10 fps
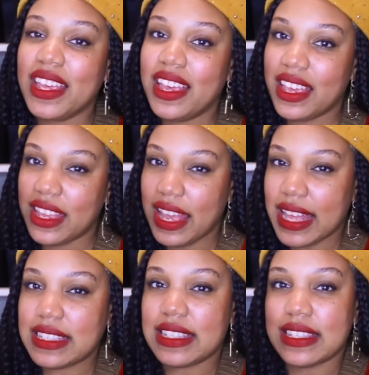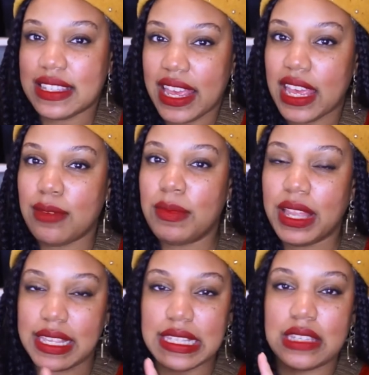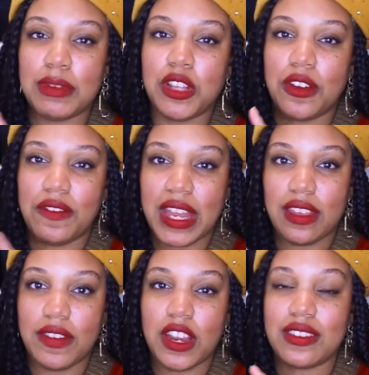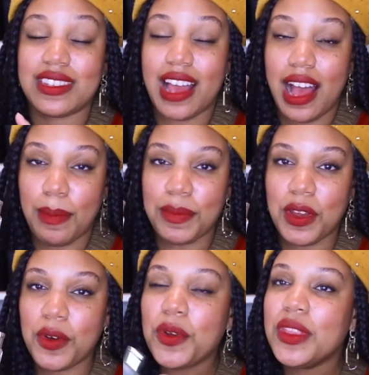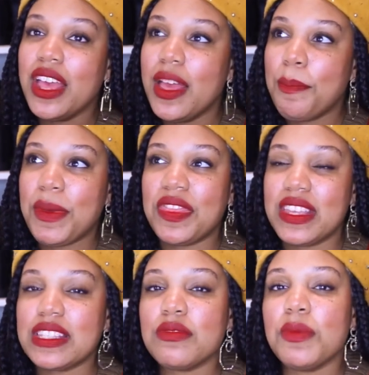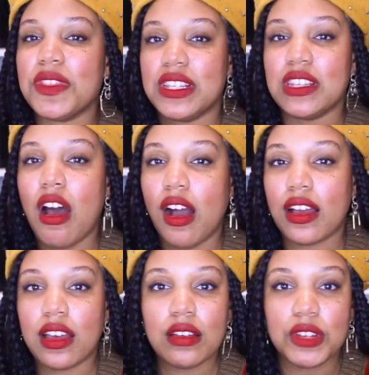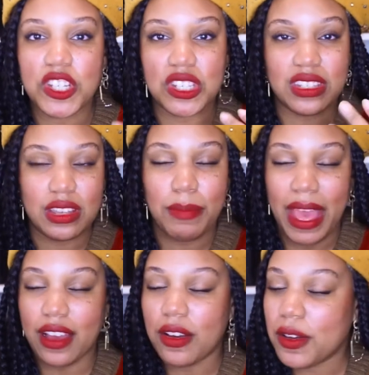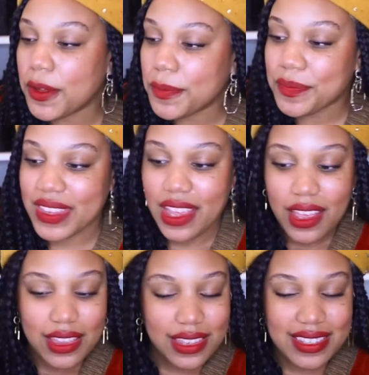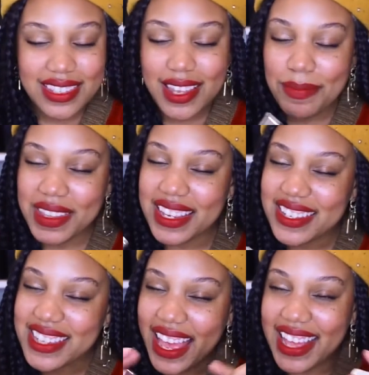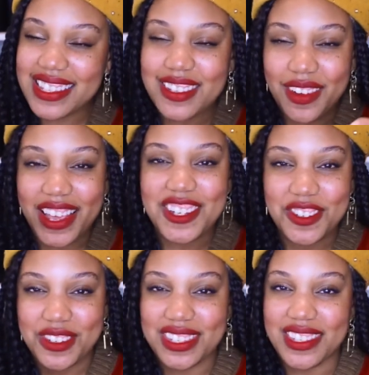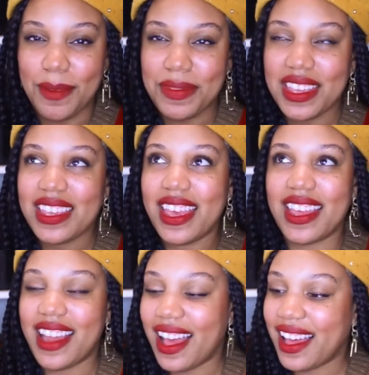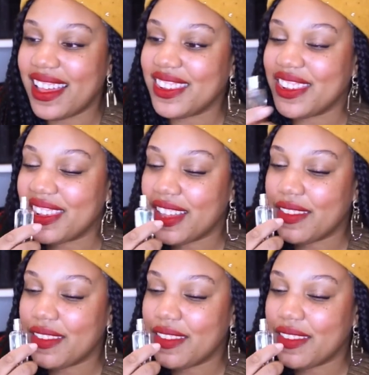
It has the same, like a similar vetiver top note, but this one with the tonka, which is tobacco, there's something, it just adds a little extra something, and I love